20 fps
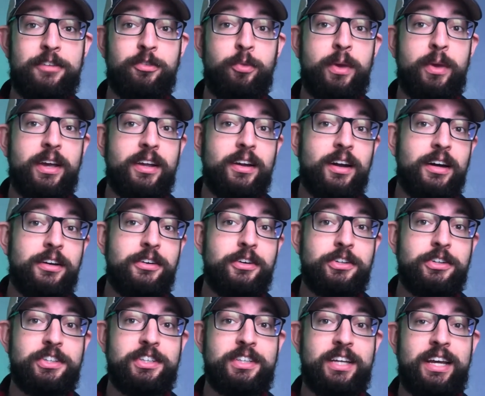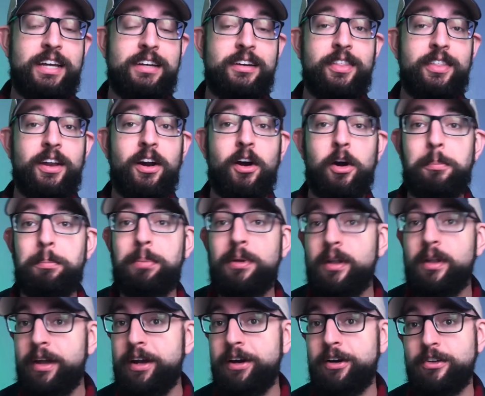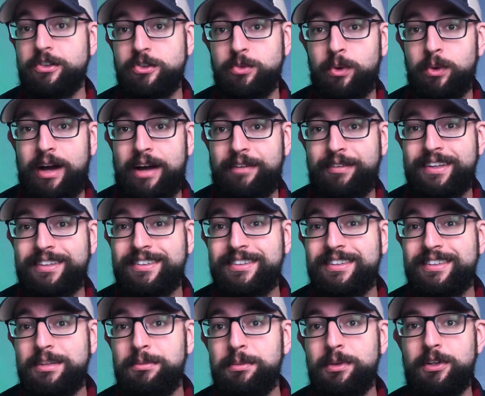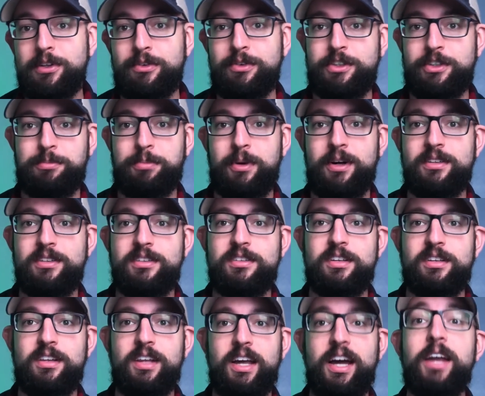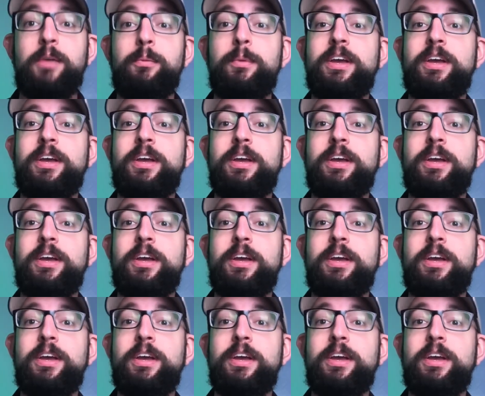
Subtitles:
if we can understand that our players will have a similar response to light,